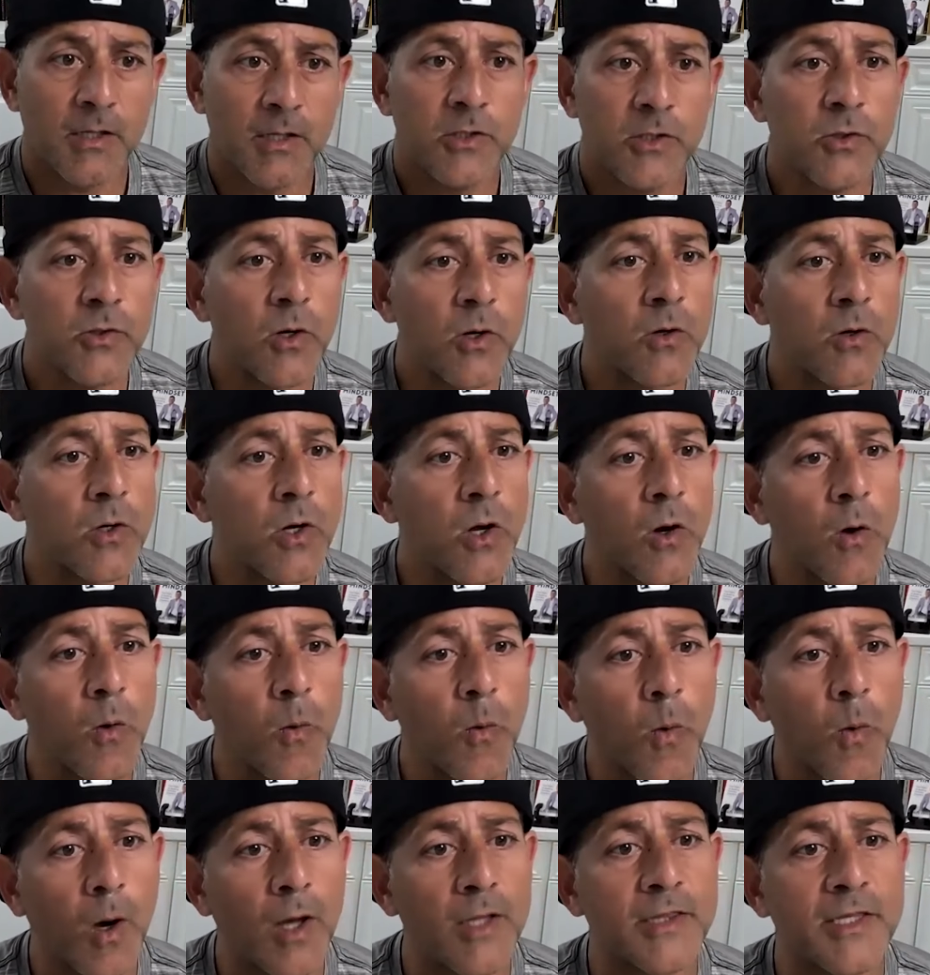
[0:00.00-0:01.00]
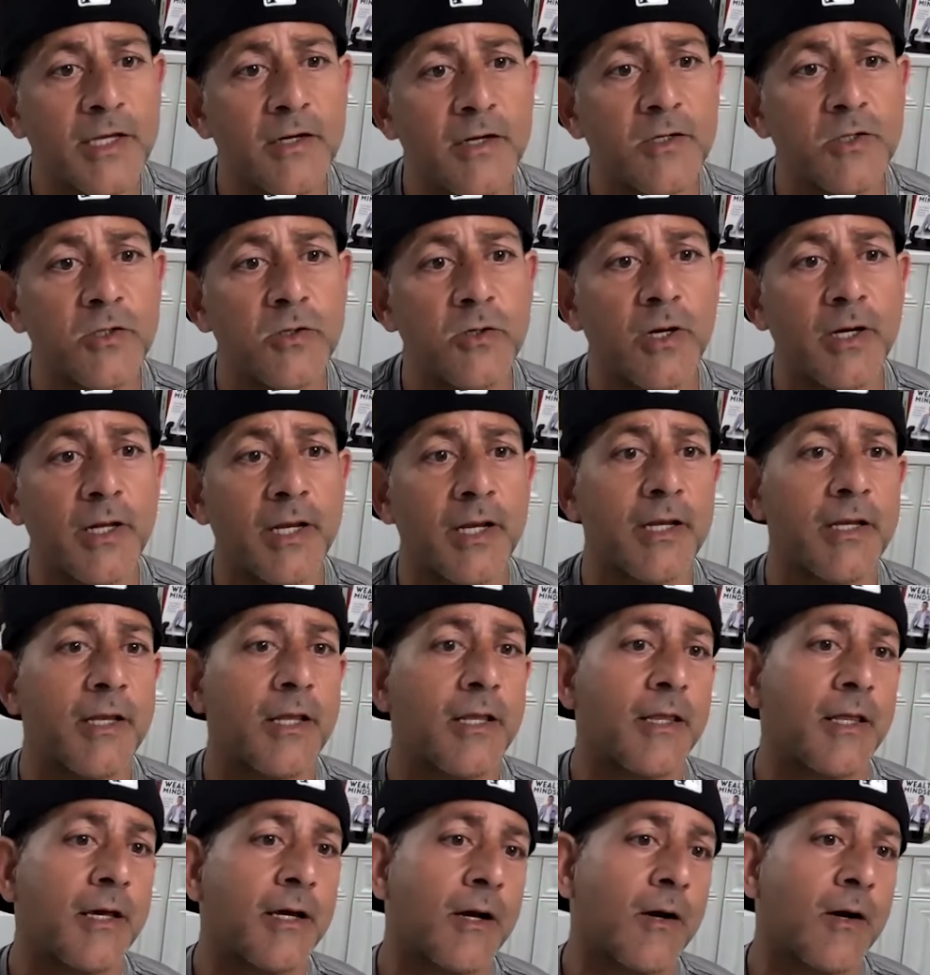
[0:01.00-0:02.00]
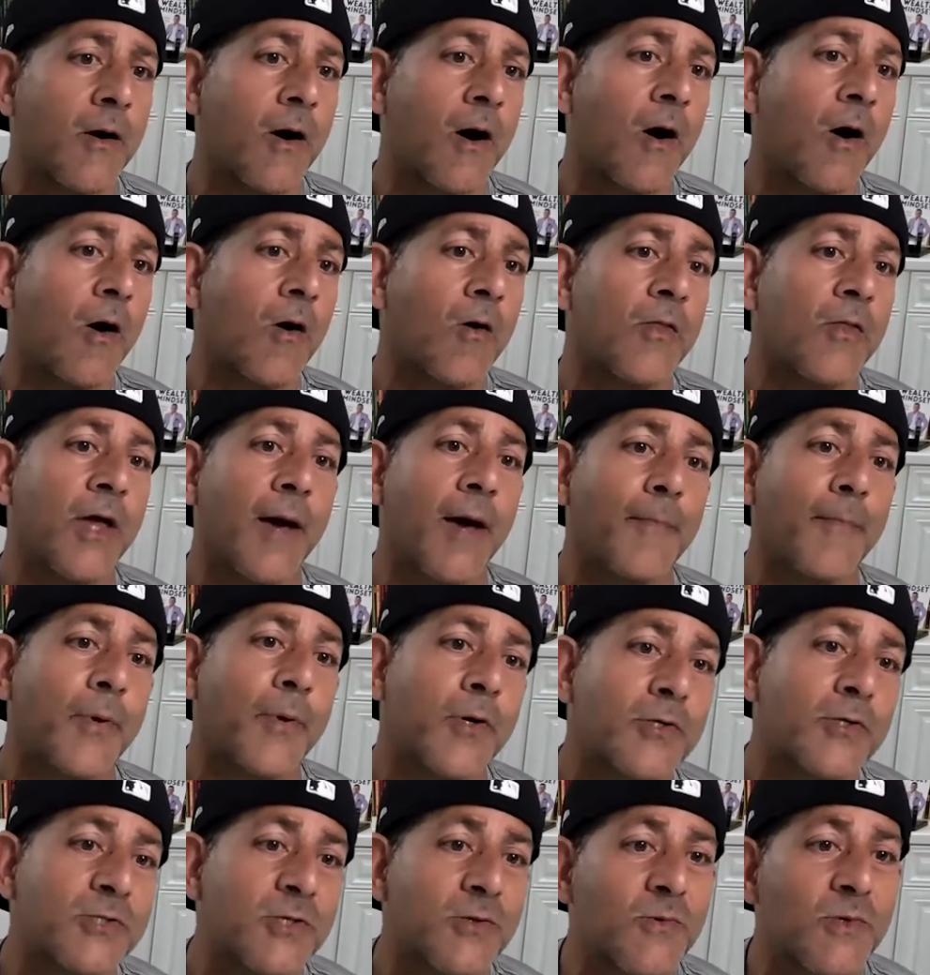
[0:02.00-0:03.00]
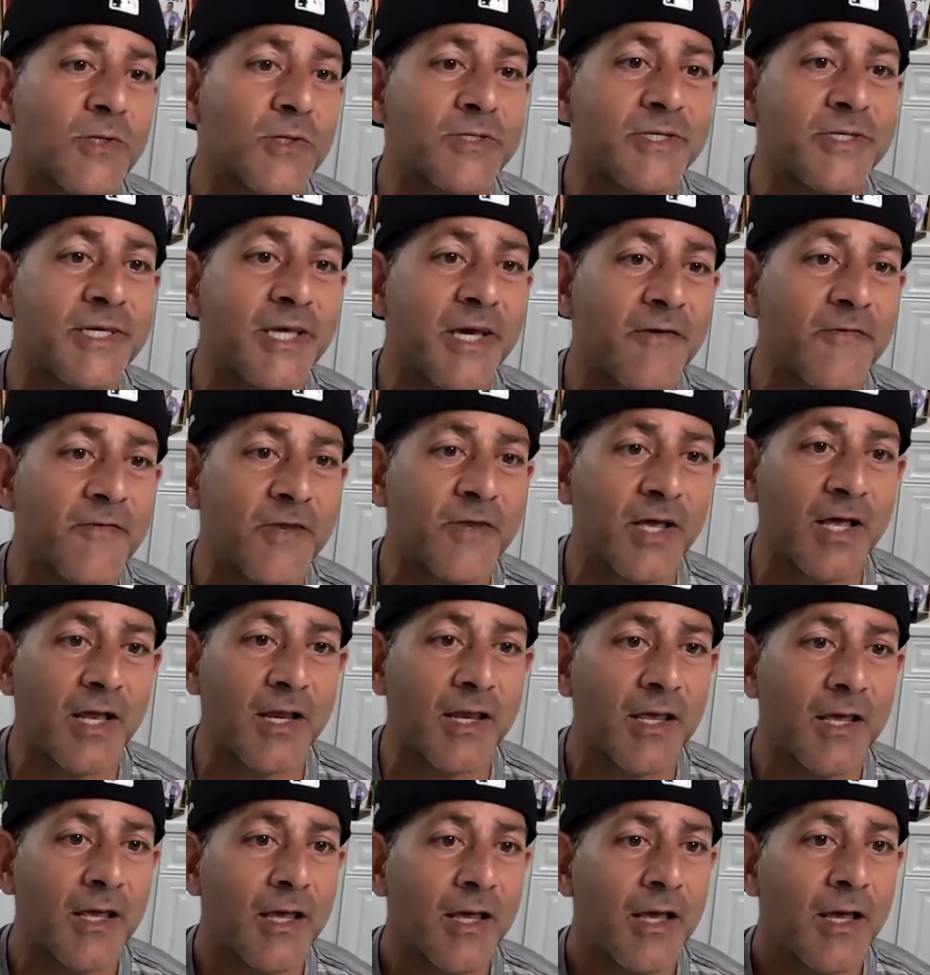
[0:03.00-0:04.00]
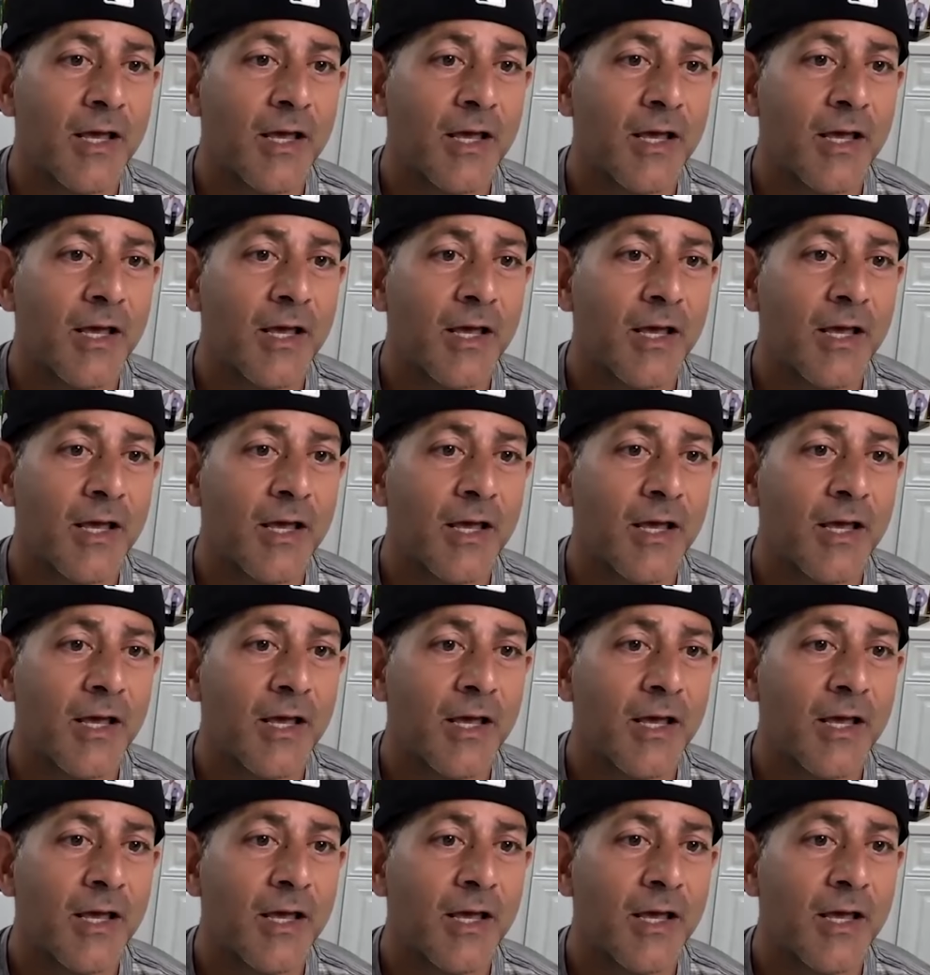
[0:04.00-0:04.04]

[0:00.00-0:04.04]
You don't know what they're doing. They go, oh, that person was gifted.